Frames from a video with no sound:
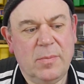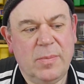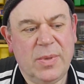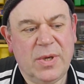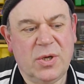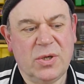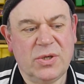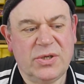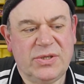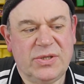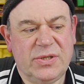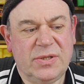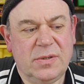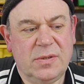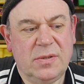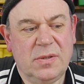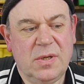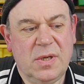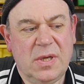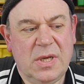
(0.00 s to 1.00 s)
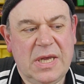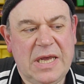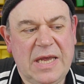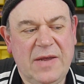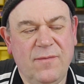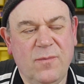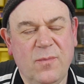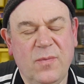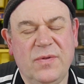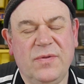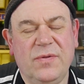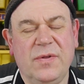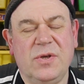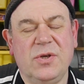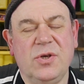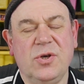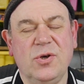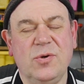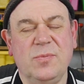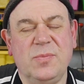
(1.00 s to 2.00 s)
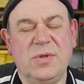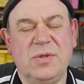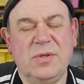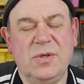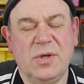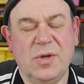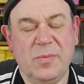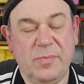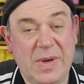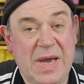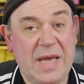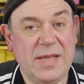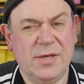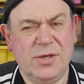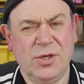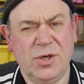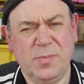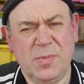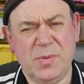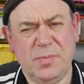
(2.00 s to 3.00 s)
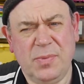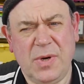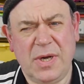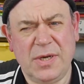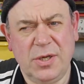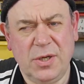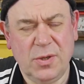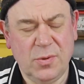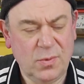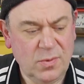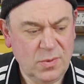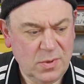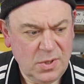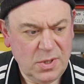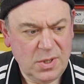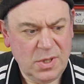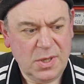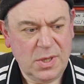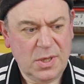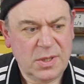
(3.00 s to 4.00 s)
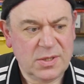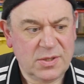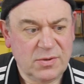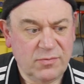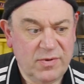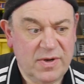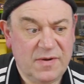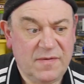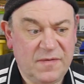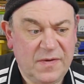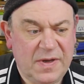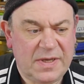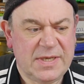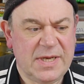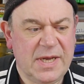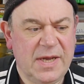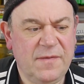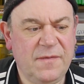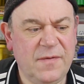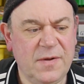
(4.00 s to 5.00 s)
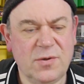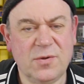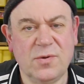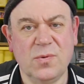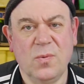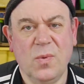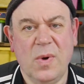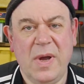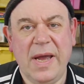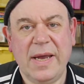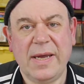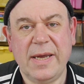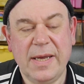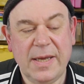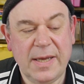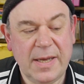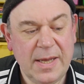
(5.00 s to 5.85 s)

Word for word: because even with the tubes, you can buy the tubes brand new to refit it if it doesn't work.